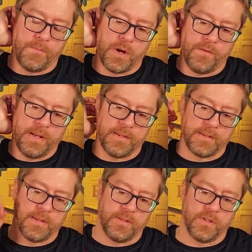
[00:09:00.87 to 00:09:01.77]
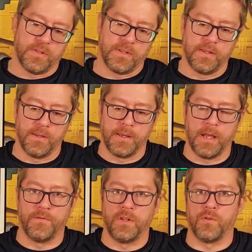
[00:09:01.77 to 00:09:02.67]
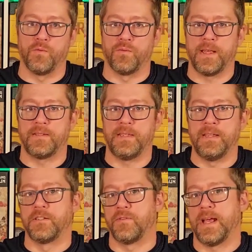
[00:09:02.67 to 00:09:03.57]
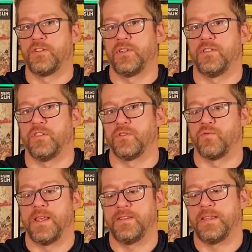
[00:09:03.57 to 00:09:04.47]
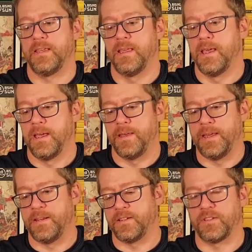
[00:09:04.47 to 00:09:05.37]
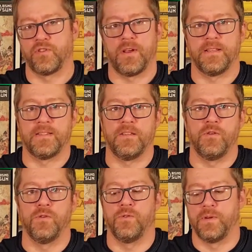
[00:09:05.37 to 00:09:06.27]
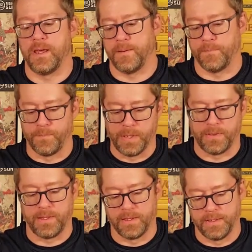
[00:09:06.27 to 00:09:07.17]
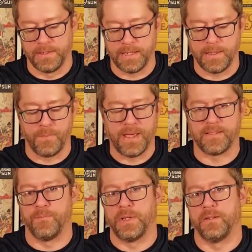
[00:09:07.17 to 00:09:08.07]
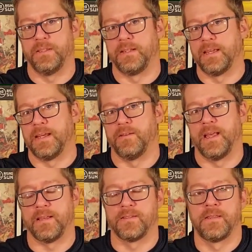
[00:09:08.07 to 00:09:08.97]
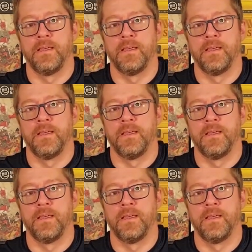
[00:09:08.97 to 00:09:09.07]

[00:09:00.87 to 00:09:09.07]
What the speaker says: part of it is just kind of that's the interaction, is just racing, and then you're just trying to see who kind of did the best build and can outlast